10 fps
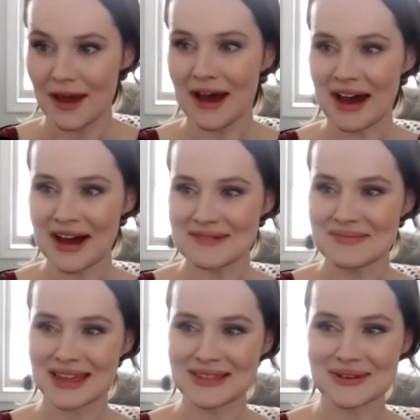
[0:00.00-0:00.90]
Um,
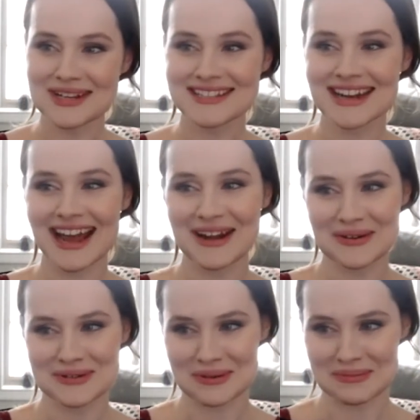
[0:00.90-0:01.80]
and the reason I know
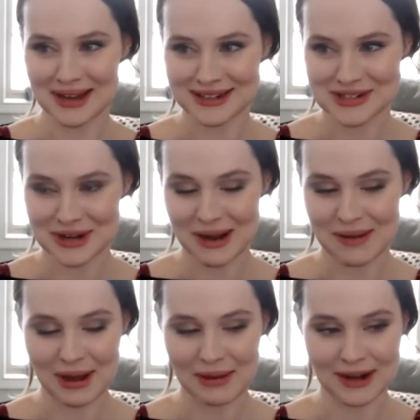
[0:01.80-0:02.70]
so much
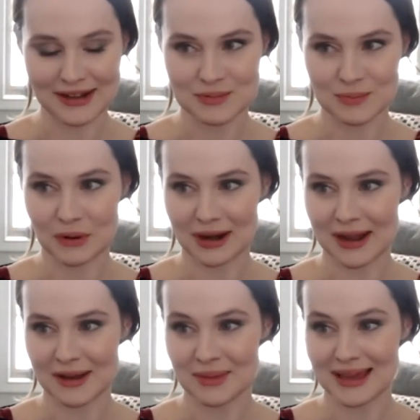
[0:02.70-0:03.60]
about Brian's
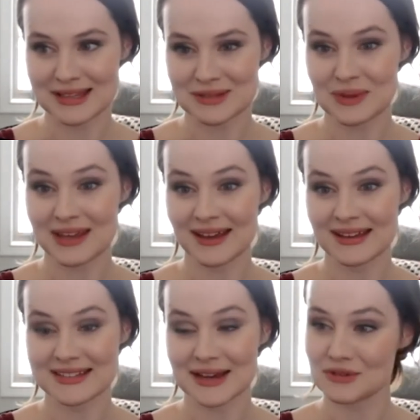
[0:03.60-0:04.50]
program is because
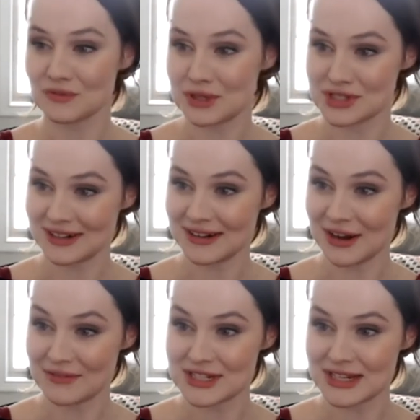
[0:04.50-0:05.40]
I was fortunate
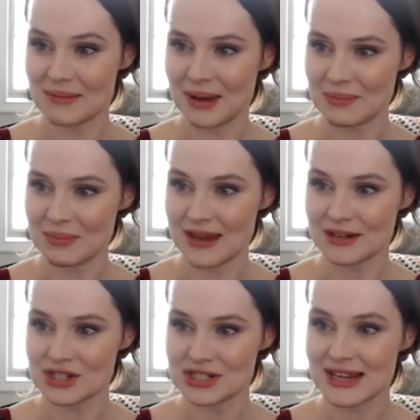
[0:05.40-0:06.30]
enough to get my
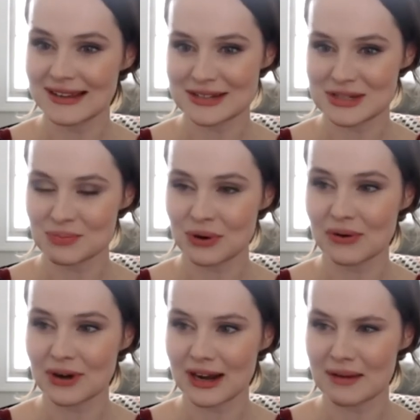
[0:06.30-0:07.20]
PhD in his
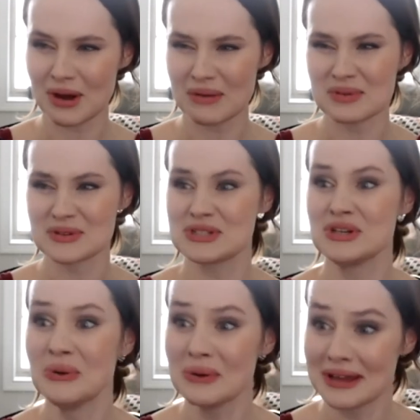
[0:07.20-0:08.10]
program almost
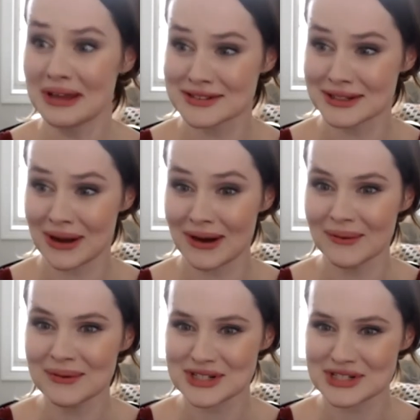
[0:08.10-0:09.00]
two years
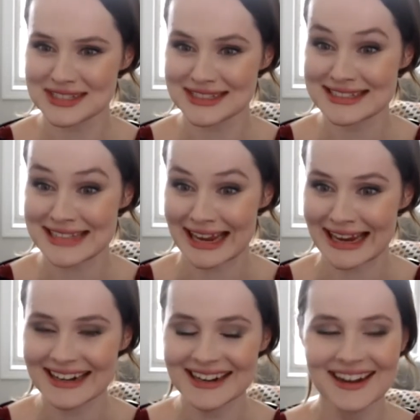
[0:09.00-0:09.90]
ago, which is
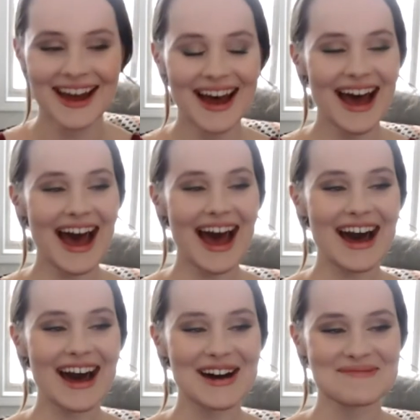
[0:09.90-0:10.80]
insane.
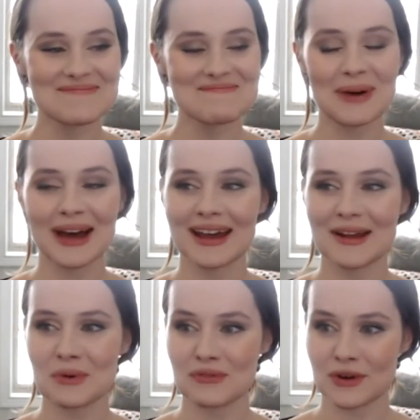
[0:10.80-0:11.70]
Um, but
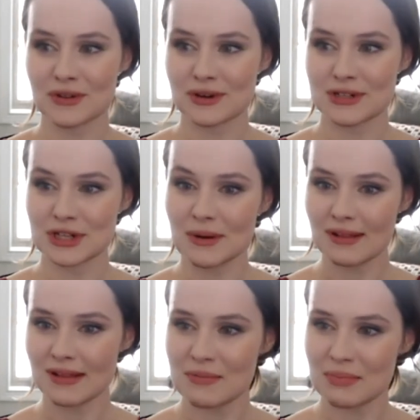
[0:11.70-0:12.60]
with further ado, I'll
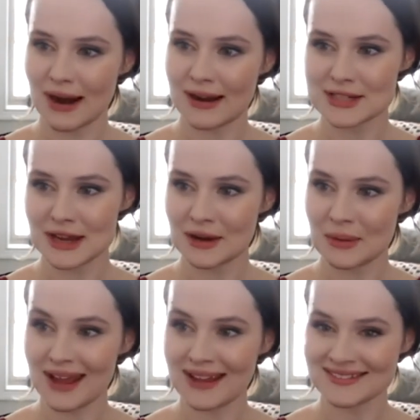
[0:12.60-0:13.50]
let Brian take it
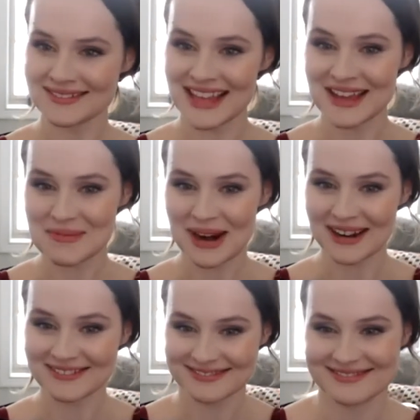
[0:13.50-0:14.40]
away. Thank you,
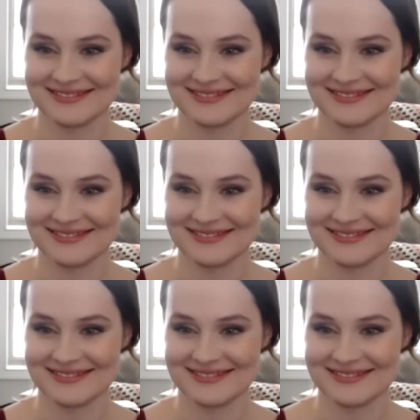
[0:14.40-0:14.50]
Brian.